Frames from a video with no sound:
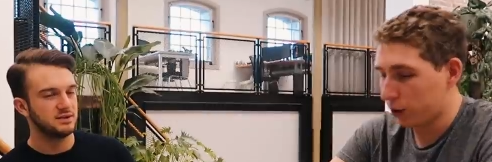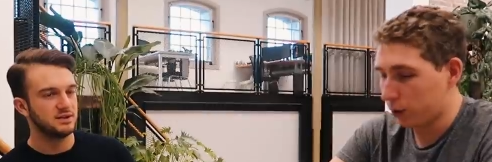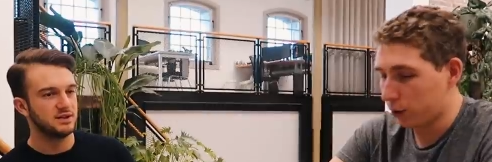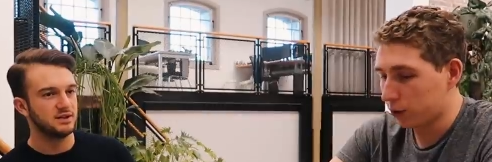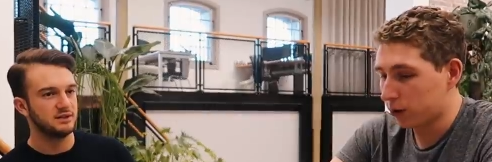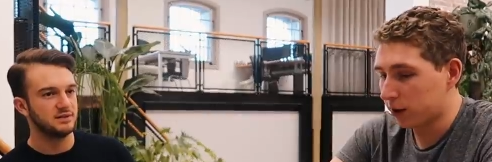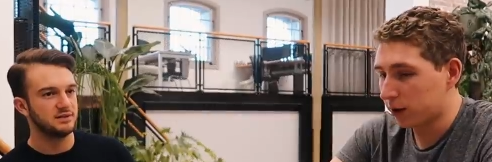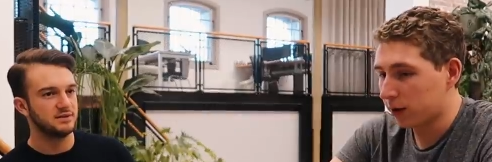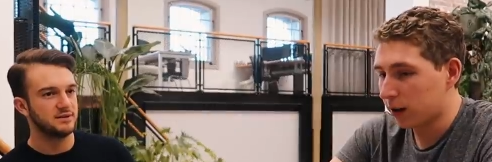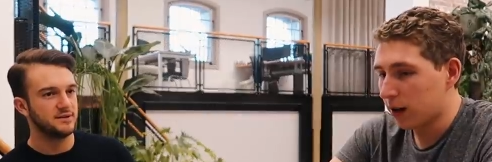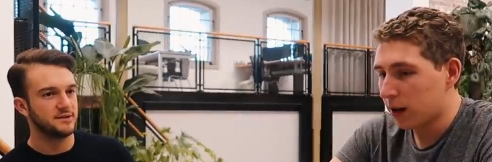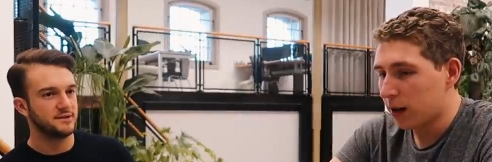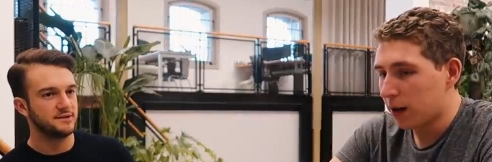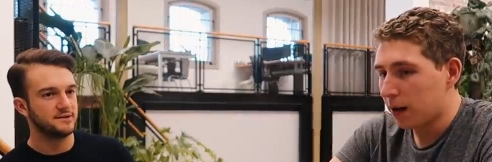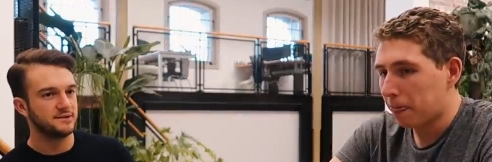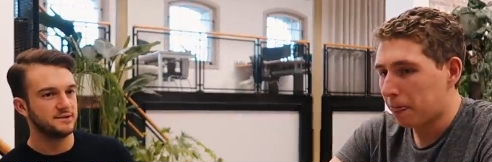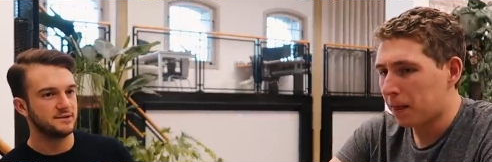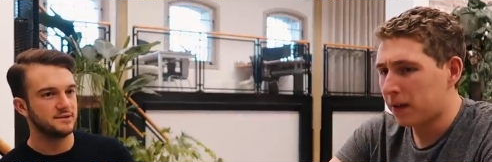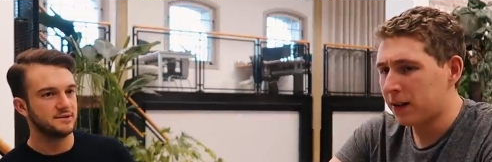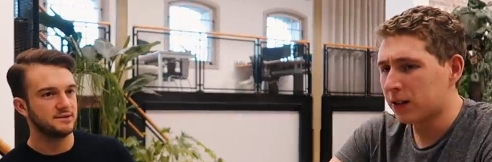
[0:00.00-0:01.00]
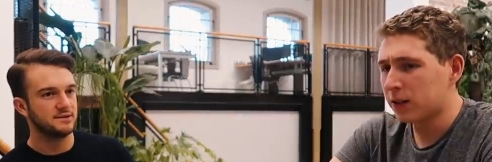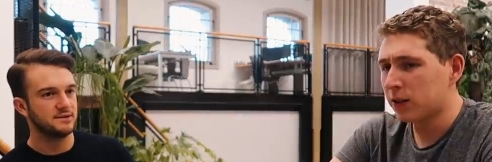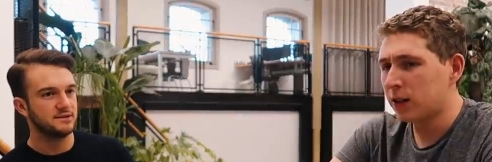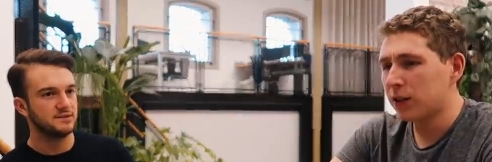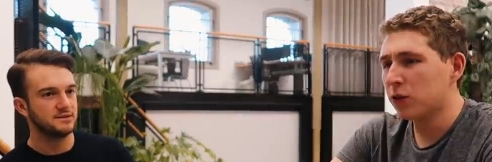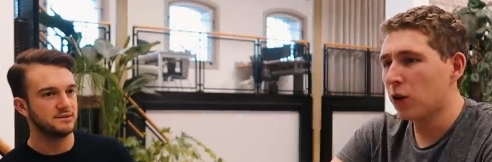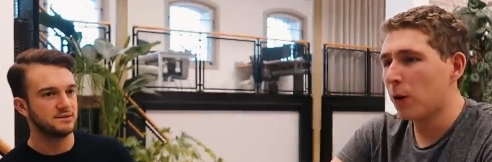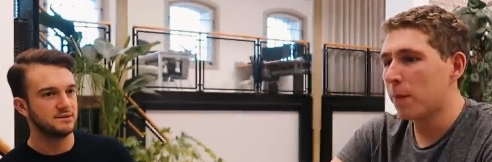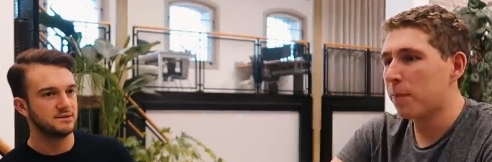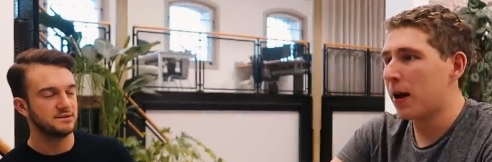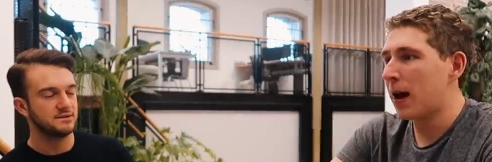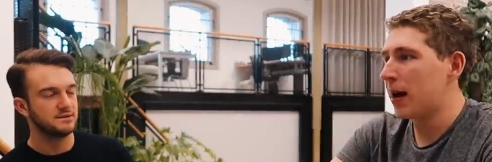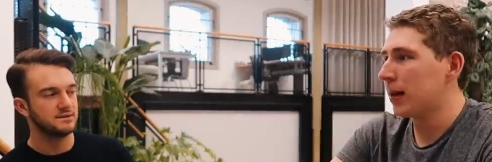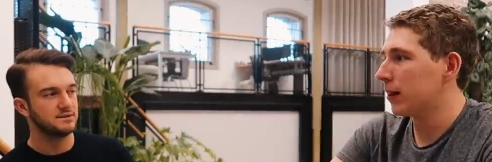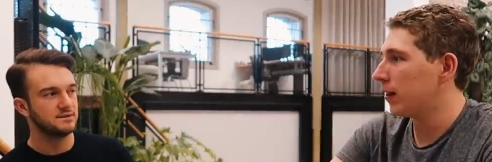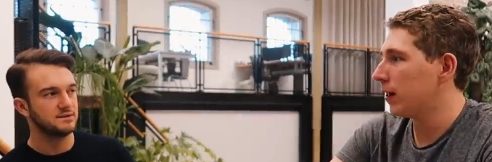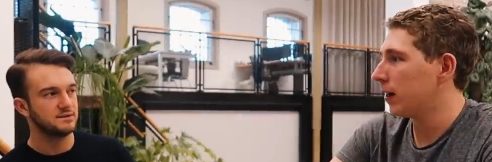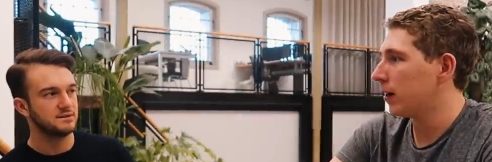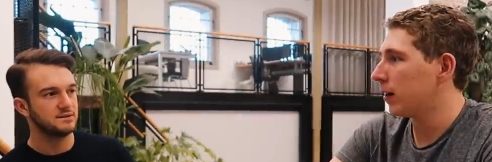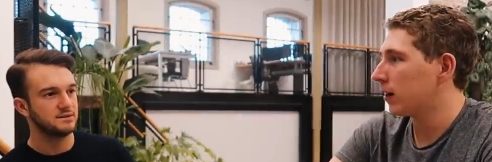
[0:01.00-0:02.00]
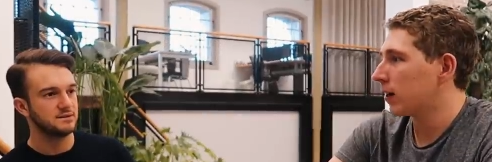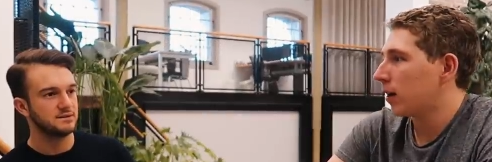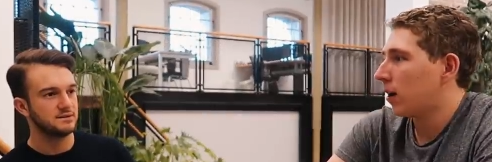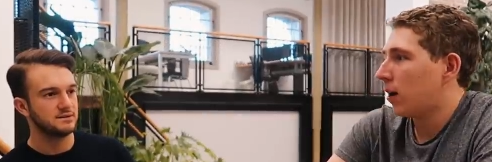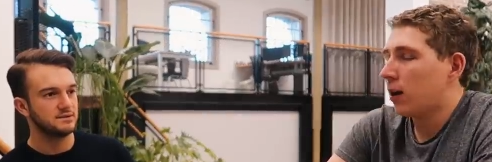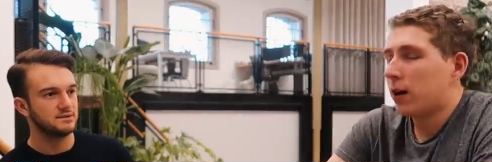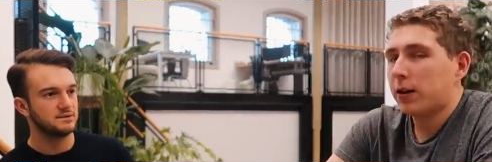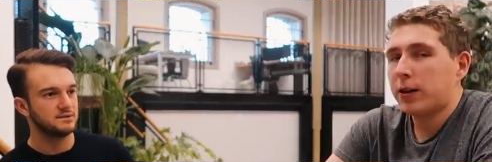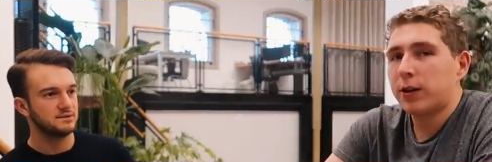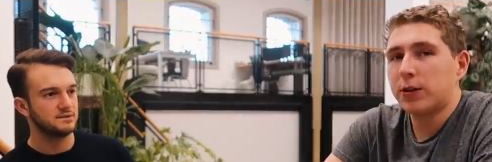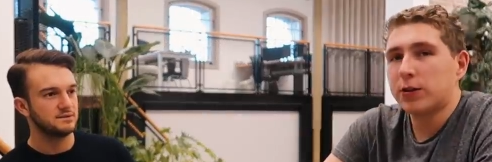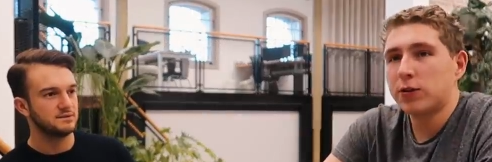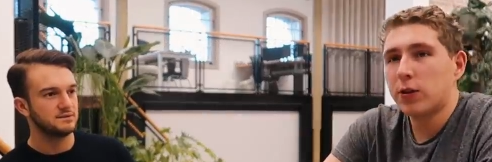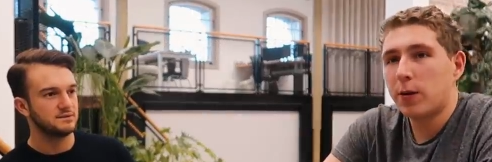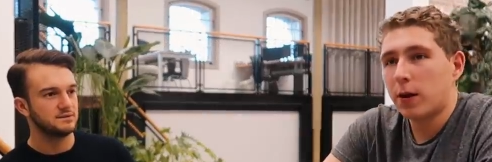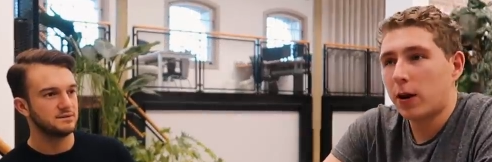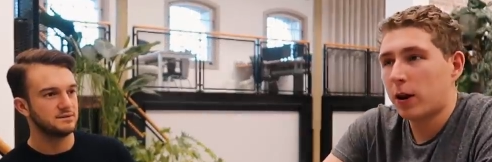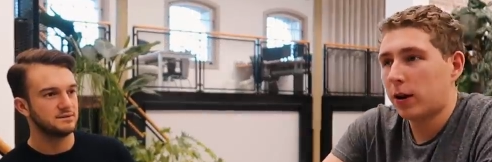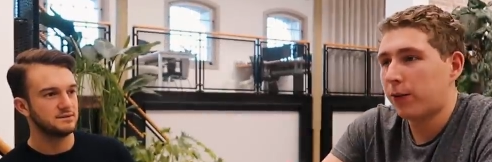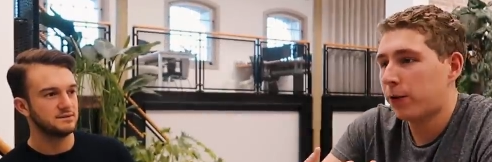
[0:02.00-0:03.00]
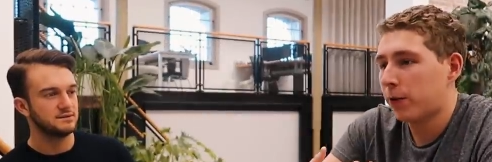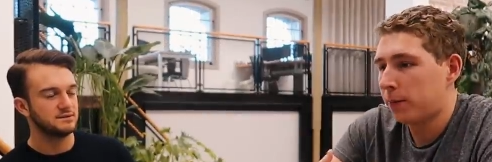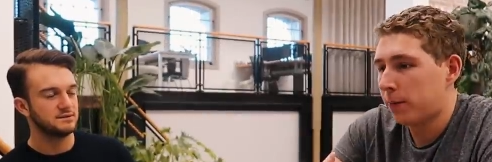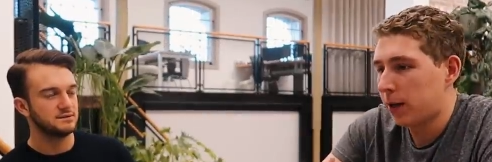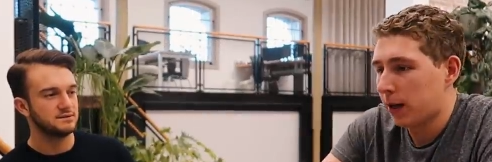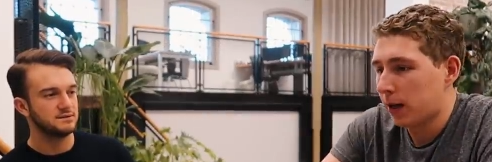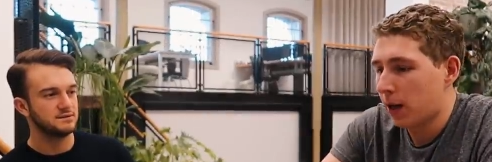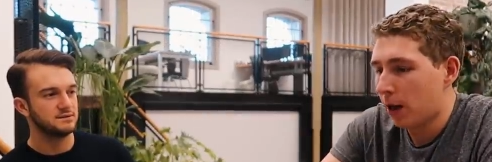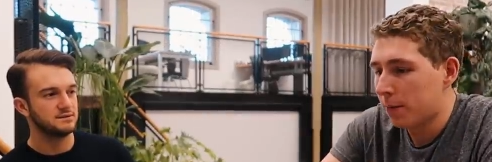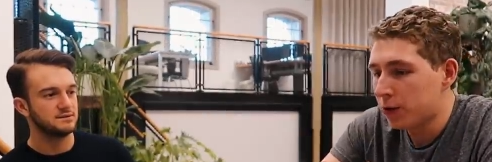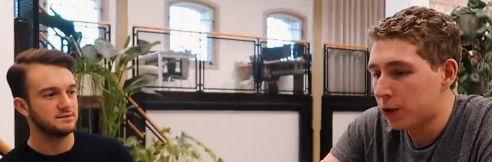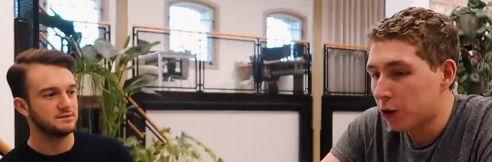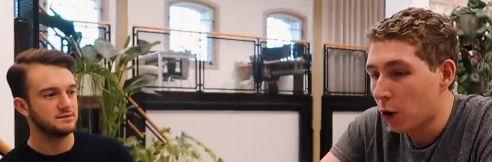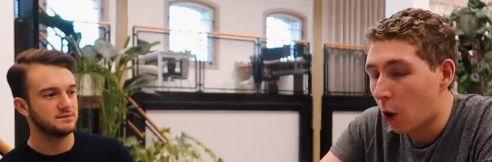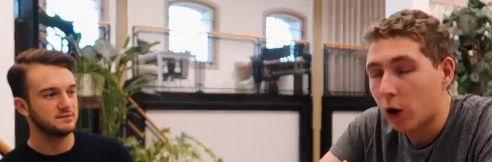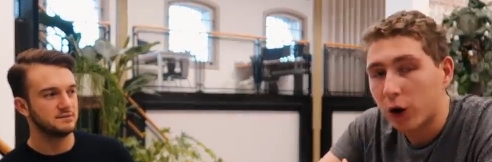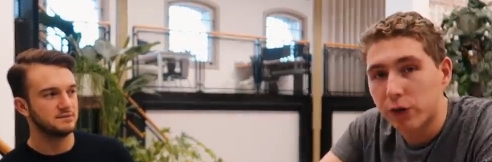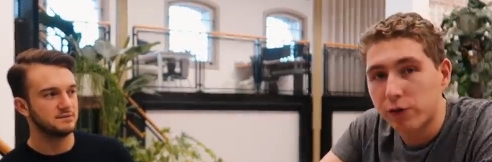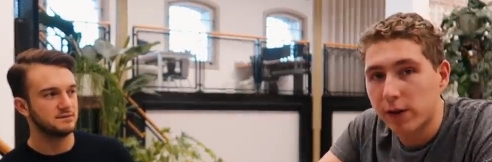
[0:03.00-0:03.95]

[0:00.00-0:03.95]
Speaker 1: what yeah. your strengths. And it's it's not a bad thing. Like you know, it's not like for me. I'm not a